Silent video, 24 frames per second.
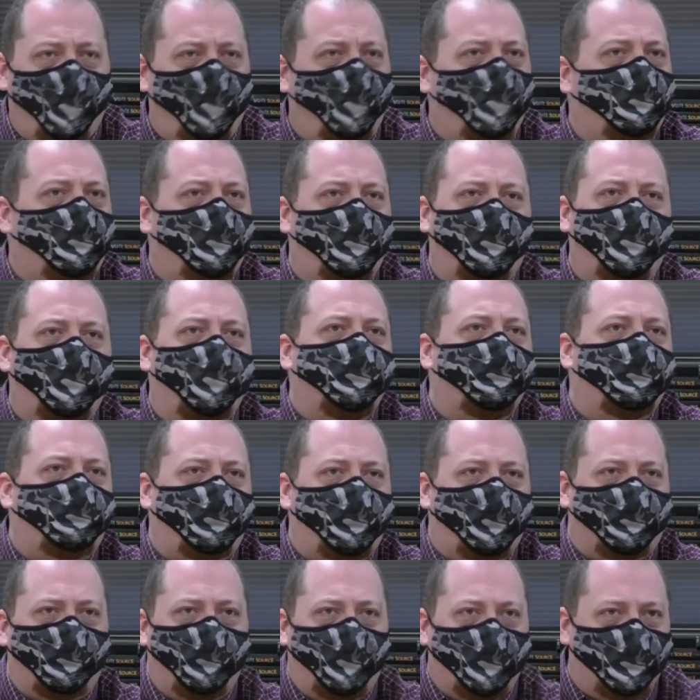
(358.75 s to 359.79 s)
all the things
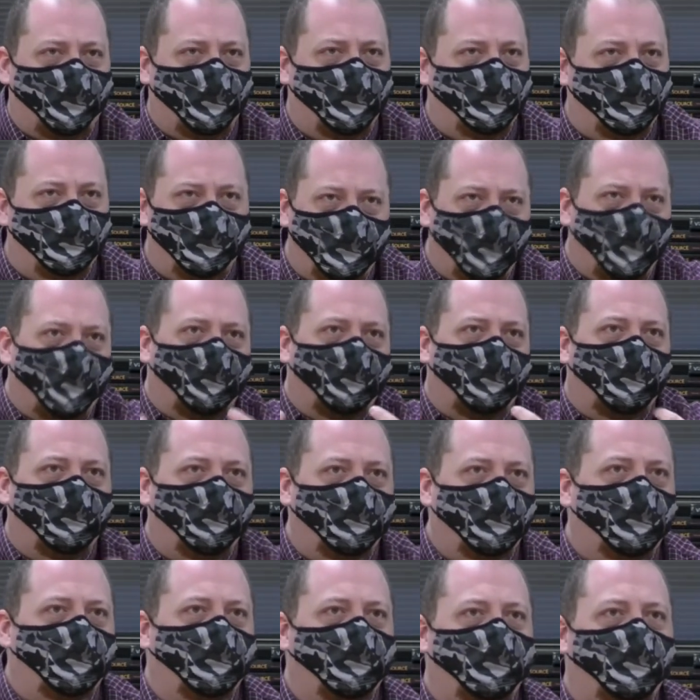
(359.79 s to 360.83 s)
that like a
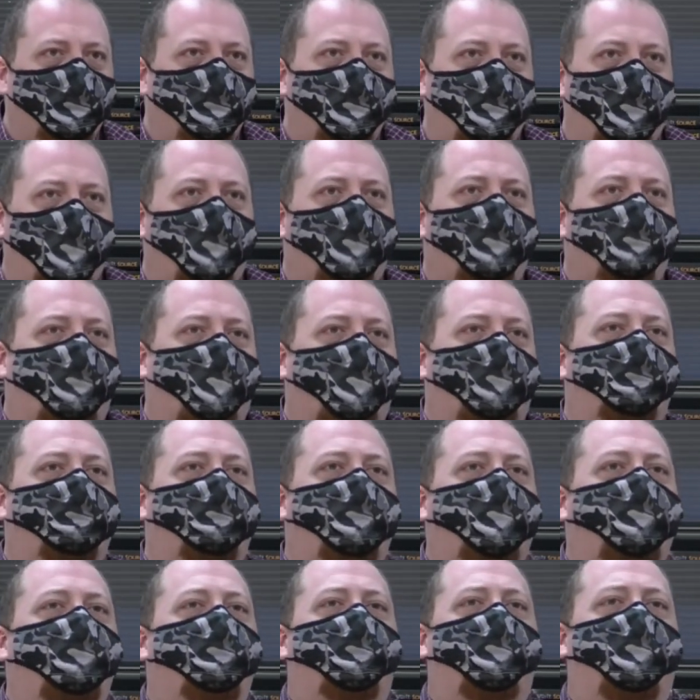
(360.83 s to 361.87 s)
nerd like
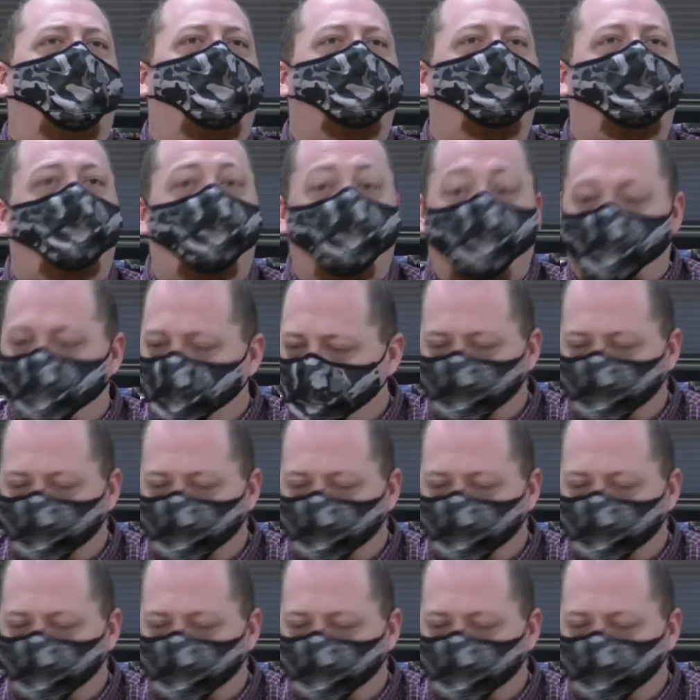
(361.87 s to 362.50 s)
me loves.